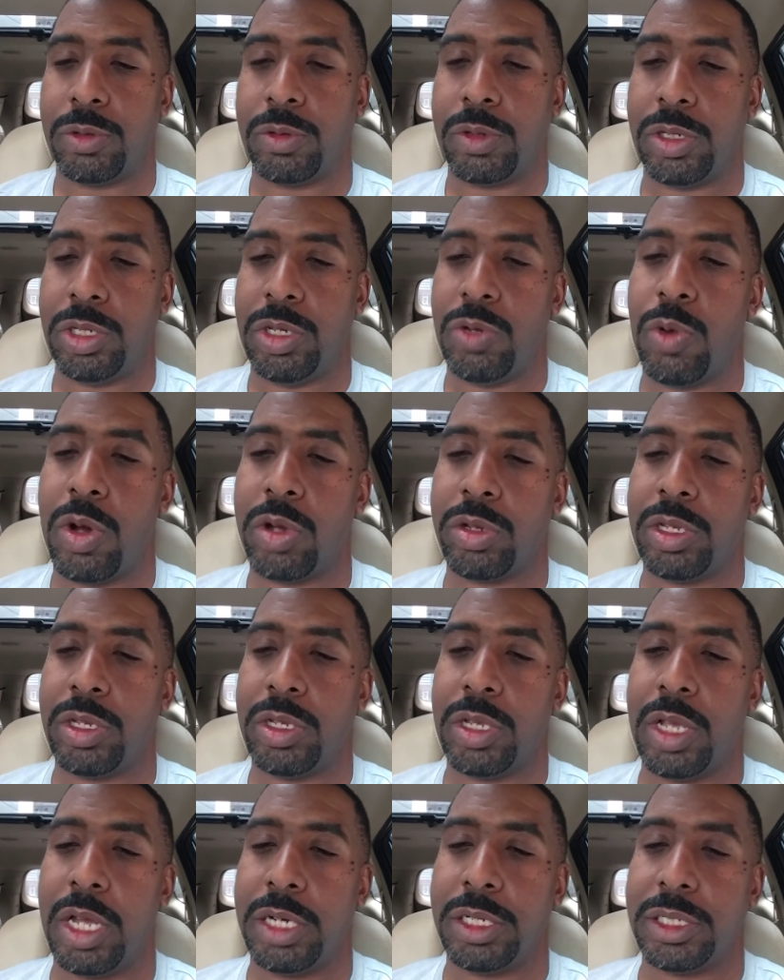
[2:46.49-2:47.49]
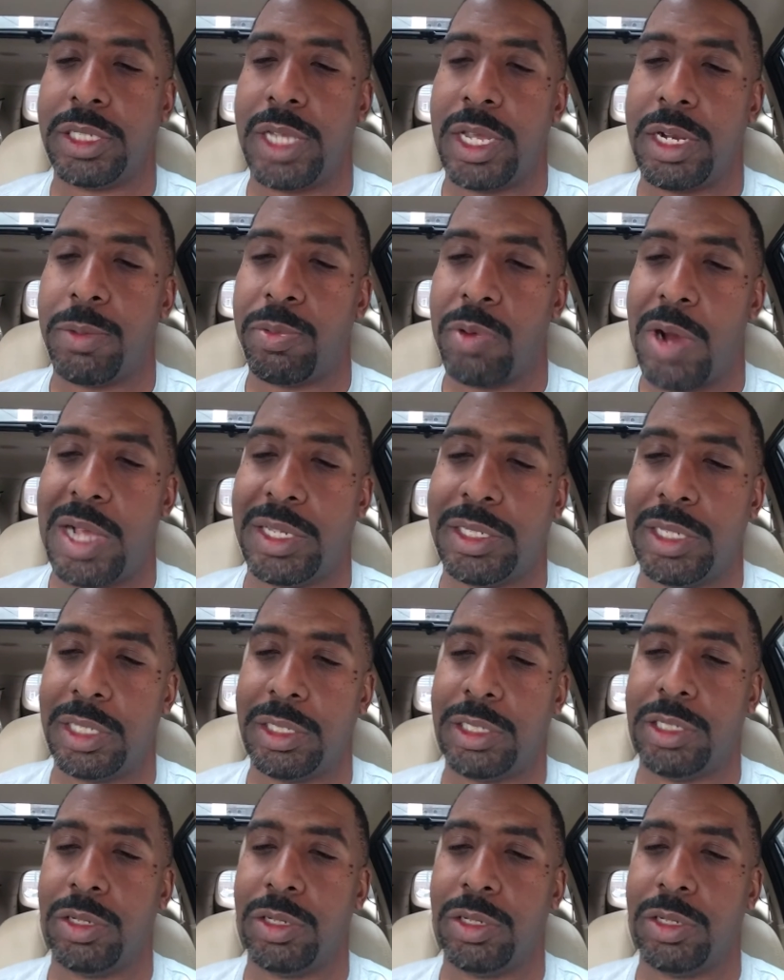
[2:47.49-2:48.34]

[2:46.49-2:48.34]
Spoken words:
because you won't understand the process